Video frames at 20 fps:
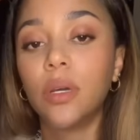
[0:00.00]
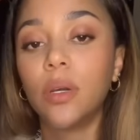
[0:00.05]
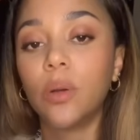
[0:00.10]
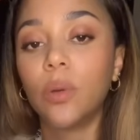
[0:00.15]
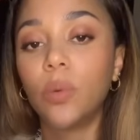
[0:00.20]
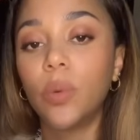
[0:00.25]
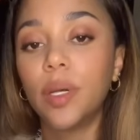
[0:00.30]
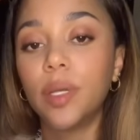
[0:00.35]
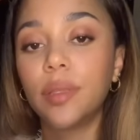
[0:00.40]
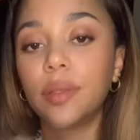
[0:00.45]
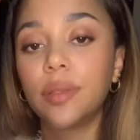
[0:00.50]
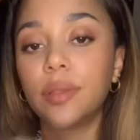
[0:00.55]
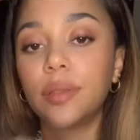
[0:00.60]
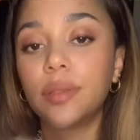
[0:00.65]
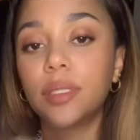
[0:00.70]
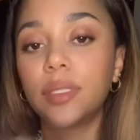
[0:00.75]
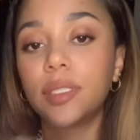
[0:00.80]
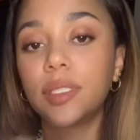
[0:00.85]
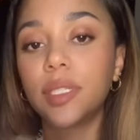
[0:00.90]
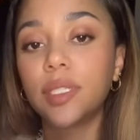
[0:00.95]
With
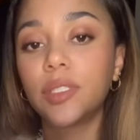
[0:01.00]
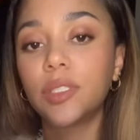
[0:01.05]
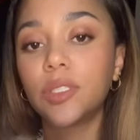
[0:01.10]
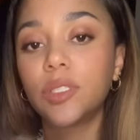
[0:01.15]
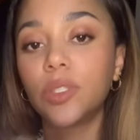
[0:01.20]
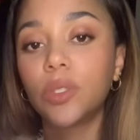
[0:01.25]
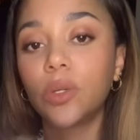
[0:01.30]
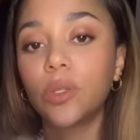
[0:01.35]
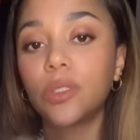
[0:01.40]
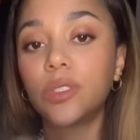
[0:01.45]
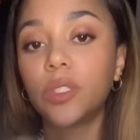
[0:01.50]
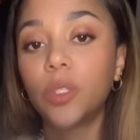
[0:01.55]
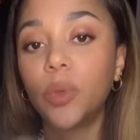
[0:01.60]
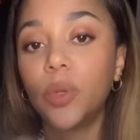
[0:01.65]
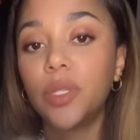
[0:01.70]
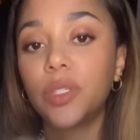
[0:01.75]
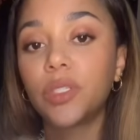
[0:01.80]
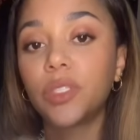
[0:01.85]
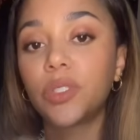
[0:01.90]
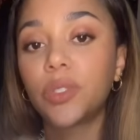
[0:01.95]
the Six of Swords, the
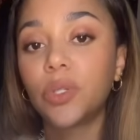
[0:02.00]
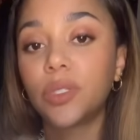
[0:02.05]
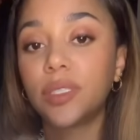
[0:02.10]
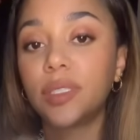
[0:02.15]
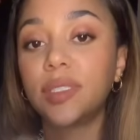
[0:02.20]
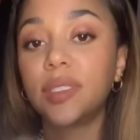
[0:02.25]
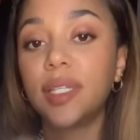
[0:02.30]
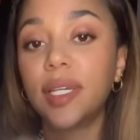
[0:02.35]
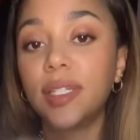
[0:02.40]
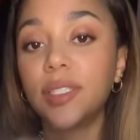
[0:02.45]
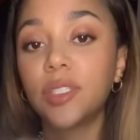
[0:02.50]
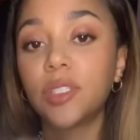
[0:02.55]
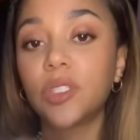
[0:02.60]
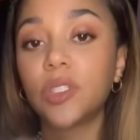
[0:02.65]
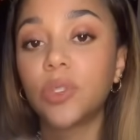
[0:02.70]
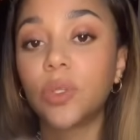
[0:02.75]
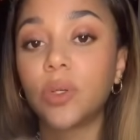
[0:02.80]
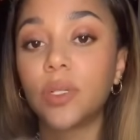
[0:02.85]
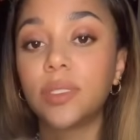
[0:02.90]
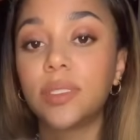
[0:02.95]
Queen of Swords, and the Ace of
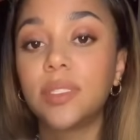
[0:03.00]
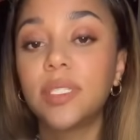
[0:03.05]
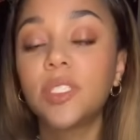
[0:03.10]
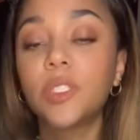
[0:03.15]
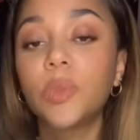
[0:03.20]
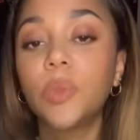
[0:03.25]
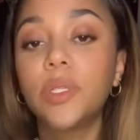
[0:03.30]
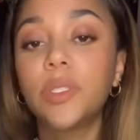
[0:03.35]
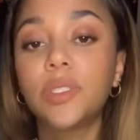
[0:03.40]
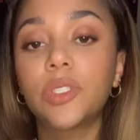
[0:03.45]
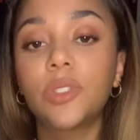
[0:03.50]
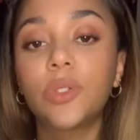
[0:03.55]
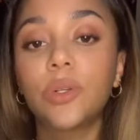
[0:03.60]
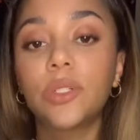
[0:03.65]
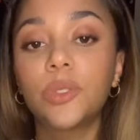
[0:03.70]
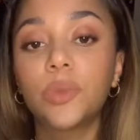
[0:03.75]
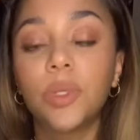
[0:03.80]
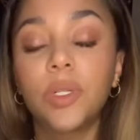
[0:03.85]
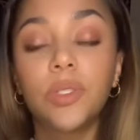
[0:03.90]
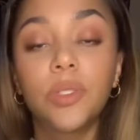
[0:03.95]
Swords, this Queen of
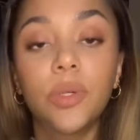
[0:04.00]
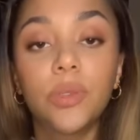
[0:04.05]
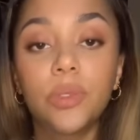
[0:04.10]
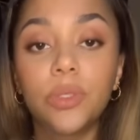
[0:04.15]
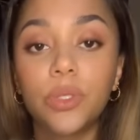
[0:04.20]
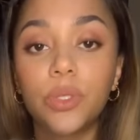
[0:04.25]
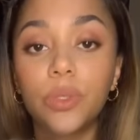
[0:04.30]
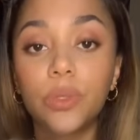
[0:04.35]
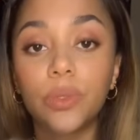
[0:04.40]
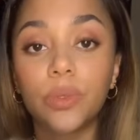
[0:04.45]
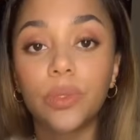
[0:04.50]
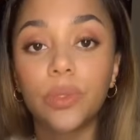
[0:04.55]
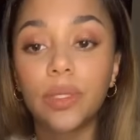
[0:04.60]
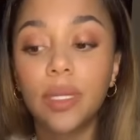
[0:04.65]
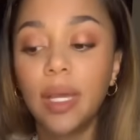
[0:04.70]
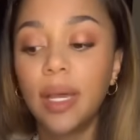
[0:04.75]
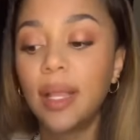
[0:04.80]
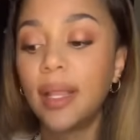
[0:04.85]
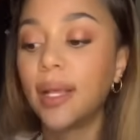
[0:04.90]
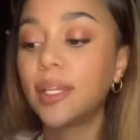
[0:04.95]
Swords will know the truth.
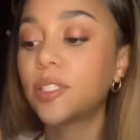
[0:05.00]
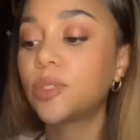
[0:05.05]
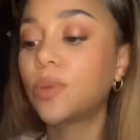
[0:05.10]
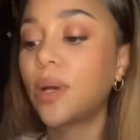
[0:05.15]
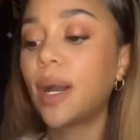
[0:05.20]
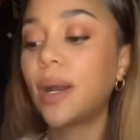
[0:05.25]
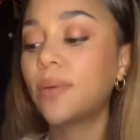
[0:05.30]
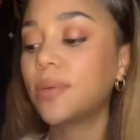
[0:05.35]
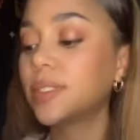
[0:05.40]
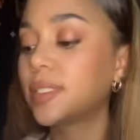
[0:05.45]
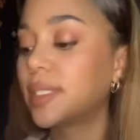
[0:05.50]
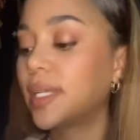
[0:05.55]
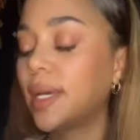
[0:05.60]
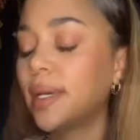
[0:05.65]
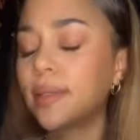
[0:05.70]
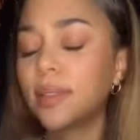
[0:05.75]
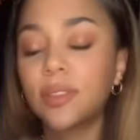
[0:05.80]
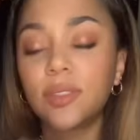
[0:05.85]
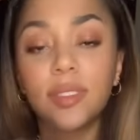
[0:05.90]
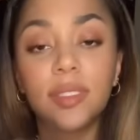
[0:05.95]
That's why I was
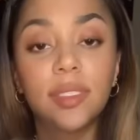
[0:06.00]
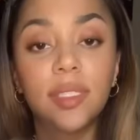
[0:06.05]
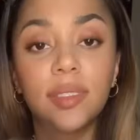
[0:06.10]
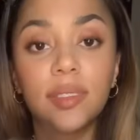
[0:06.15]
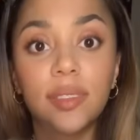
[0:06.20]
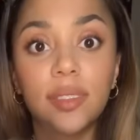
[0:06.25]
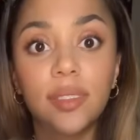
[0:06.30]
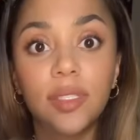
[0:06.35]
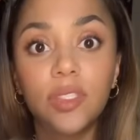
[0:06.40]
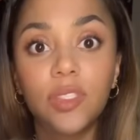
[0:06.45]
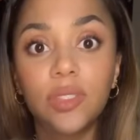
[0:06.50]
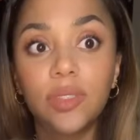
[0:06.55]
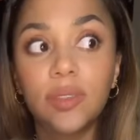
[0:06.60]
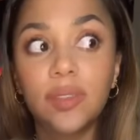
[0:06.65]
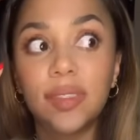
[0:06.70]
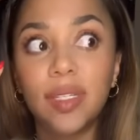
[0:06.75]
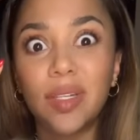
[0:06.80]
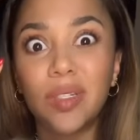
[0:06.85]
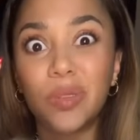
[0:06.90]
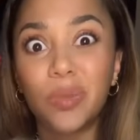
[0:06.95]
like, there's this indecision,
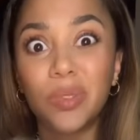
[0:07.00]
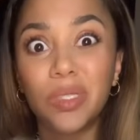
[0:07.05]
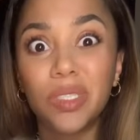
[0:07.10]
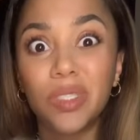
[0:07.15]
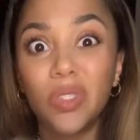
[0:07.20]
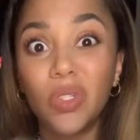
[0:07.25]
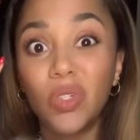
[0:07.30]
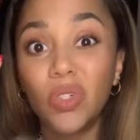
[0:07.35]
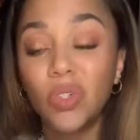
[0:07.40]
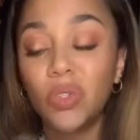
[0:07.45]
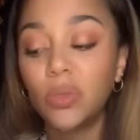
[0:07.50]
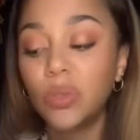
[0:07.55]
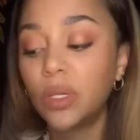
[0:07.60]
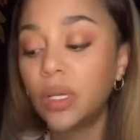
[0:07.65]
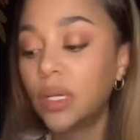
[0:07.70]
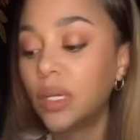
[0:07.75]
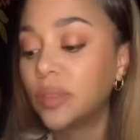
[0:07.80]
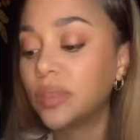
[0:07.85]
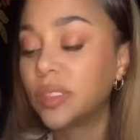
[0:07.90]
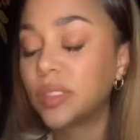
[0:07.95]
this I don't really know,
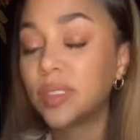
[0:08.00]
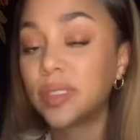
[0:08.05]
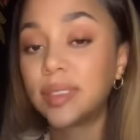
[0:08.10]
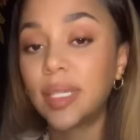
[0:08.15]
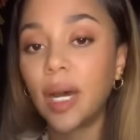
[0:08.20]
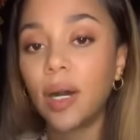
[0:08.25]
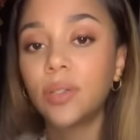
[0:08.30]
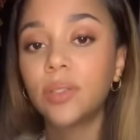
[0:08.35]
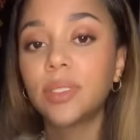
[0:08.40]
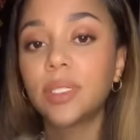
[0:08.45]
this doubt.